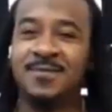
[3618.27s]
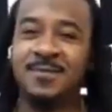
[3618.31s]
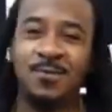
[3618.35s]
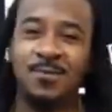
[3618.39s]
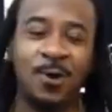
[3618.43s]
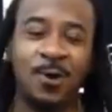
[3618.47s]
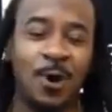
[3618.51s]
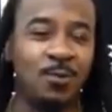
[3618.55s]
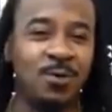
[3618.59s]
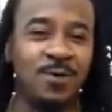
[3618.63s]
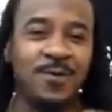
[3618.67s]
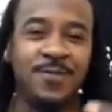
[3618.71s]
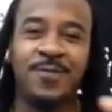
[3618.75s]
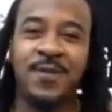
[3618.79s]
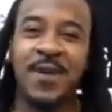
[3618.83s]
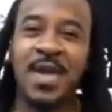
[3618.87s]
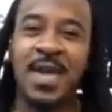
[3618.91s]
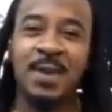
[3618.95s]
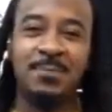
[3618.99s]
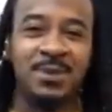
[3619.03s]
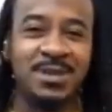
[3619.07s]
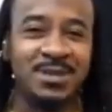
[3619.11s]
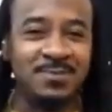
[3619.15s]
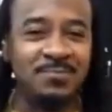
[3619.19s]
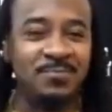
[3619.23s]
Oh, we
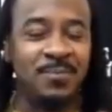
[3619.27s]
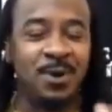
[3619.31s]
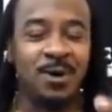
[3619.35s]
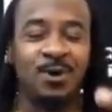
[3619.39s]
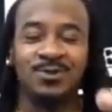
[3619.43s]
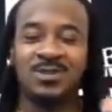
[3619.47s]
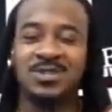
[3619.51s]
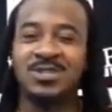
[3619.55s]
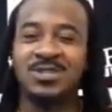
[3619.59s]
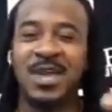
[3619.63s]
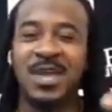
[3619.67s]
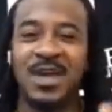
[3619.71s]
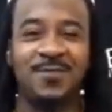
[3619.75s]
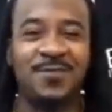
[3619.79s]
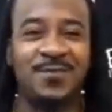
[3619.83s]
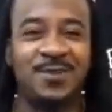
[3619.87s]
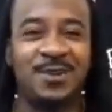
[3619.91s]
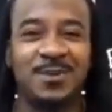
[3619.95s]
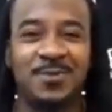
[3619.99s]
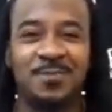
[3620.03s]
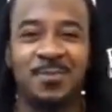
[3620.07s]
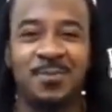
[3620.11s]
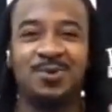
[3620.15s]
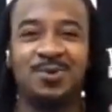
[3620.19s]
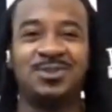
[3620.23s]
family, most definitely,
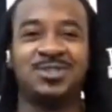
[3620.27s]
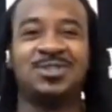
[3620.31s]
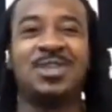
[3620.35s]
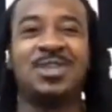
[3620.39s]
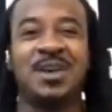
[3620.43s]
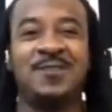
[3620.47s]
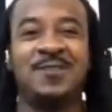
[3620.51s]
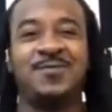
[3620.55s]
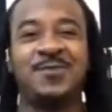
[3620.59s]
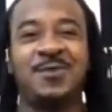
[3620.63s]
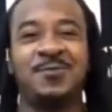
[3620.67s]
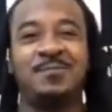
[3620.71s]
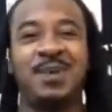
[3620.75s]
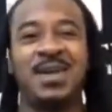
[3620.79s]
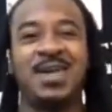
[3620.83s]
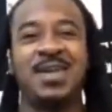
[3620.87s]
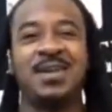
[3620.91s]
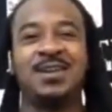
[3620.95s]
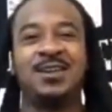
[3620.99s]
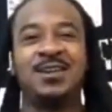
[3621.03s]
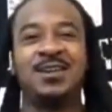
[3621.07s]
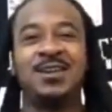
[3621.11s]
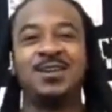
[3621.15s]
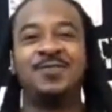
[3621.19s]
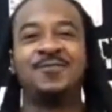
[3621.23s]
man.
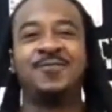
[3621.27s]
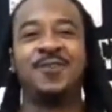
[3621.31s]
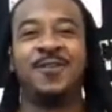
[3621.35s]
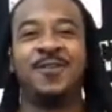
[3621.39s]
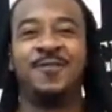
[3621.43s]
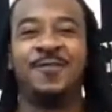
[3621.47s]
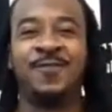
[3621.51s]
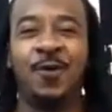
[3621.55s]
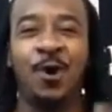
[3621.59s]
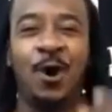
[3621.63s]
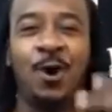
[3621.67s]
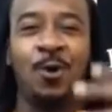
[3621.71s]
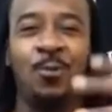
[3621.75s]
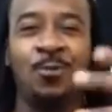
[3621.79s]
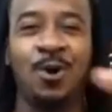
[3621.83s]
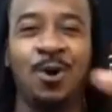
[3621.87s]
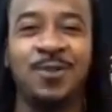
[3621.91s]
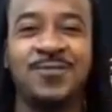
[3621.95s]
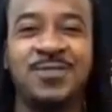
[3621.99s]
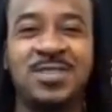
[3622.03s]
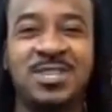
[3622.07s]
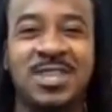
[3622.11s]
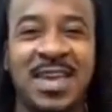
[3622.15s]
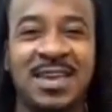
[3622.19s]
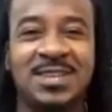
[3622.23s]
From Fort
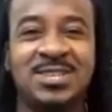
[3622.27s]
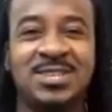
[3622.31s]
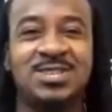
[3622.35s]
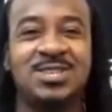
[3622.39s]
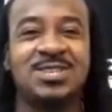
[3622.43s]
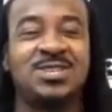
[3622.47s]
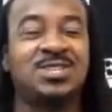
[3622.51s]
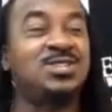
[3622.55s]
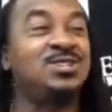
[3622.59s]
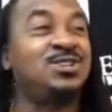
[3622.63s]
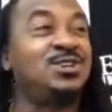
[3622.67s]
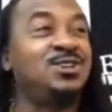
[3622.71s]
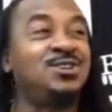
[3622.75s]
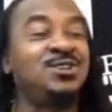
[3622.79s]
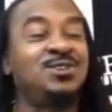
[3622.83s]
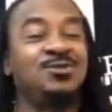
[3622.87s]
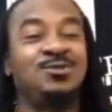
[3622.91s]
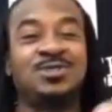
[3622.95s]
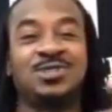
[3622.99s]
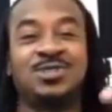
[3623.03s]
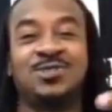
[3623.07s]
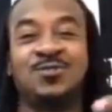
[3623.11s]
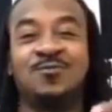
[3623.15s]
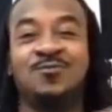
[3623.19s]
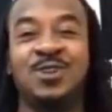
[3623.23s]
Worth, Texas to
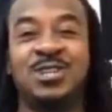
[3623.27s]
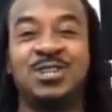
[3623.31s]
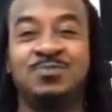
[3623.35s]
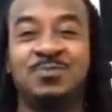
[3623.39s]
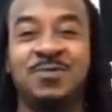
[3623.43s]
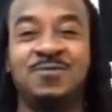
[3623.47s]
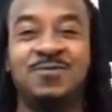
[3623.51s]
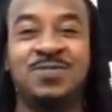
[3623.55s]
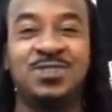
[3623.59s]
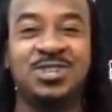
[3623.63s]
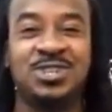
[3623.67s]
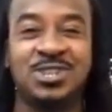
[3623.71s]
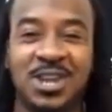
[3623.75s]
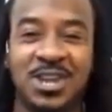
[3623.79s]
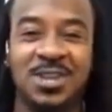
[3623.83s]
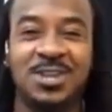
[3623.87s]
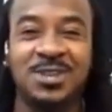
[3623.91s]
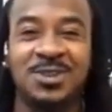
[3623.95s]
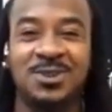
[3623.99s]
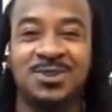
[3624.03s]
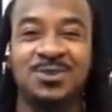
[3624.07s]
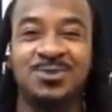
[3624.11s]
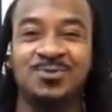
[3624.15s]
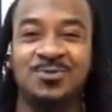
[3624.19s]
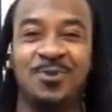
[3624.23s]
Richmond, Virginia.
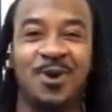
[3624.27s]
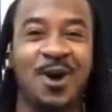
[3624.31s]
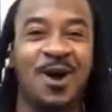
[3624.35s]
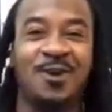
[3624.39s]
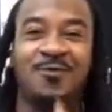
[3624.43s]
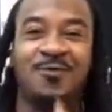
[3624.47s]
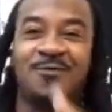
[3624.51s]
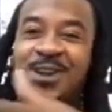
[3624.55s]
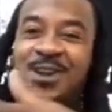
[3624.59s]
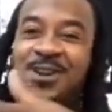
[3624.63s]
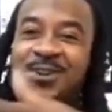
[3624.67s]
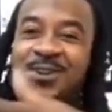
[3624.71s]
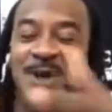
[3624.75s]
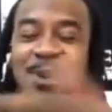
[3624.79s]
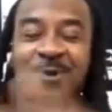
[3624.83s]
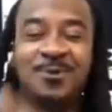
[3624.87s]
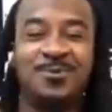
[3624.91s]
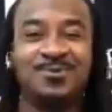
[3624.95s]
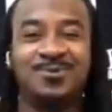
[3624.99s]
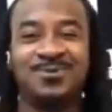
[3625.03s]
You already know.